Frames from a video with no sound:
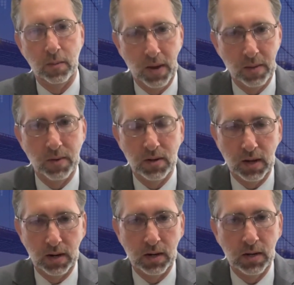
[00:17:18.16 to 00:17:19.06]
payment
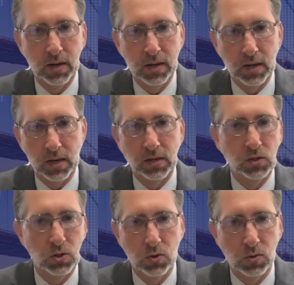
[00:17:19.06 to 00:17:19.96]
data
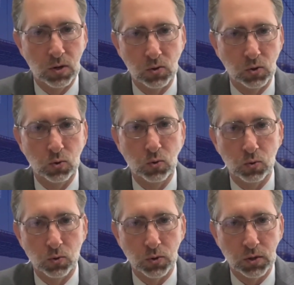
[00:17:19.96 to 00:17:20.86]
into those
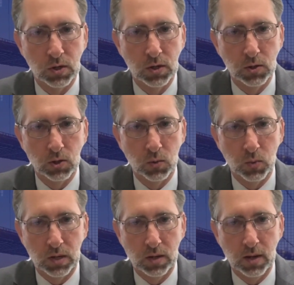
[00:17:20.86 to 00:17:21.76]
tools so that
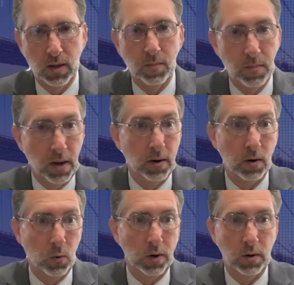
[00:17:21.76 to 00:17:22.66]
we can get better,
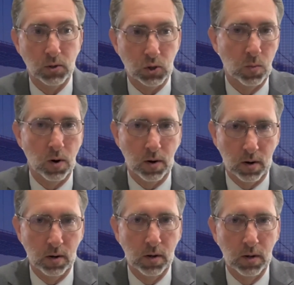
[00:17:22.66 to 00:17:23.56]
quicker,
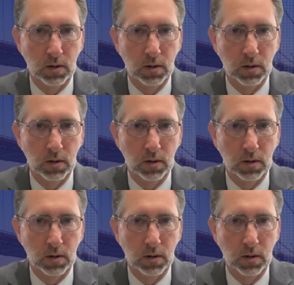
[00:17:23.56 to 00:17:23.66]
smarter